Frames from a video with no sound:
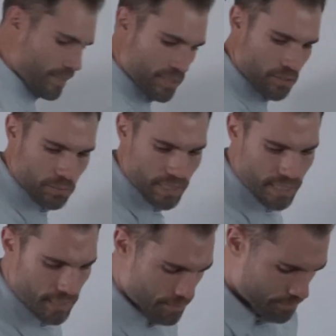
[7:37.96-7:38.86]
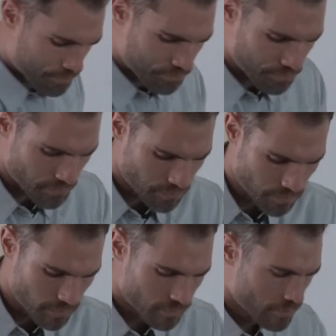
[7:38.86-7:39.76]
this week.
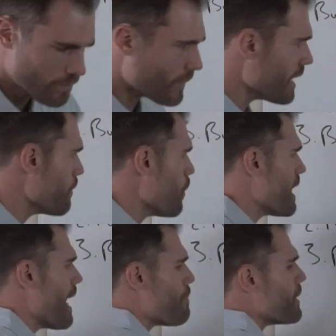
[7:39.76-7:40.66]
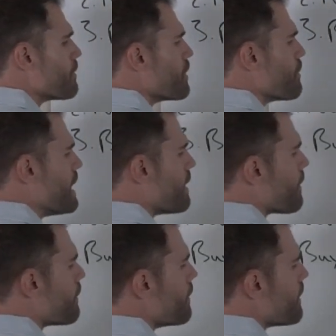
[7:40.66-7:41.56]
And what happened when we hit
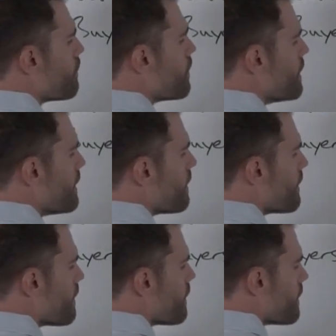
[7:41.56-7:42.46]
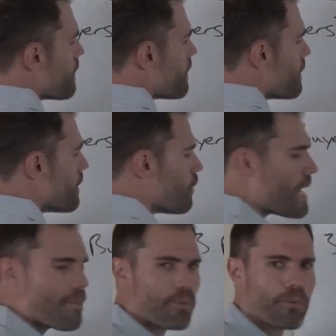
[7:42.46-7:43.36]
31? What
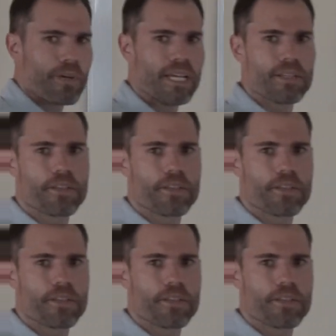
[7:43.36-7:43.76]
happened when we hit